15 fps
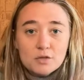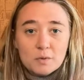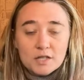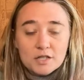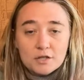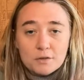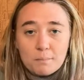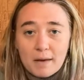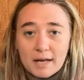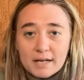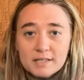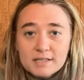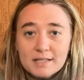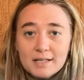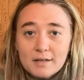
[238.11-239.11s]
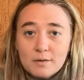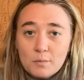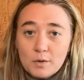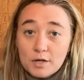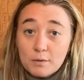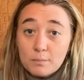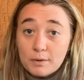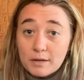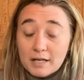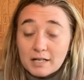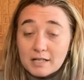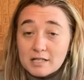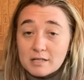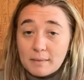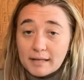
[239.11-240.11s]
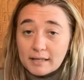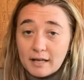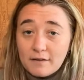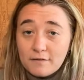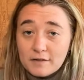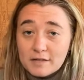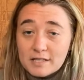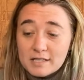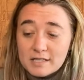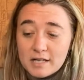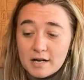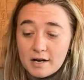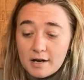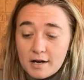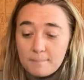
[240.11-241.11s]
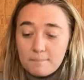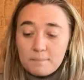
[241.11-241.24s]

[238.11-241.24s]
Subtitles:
What is your medicine? What are you bringing into my life at this time?"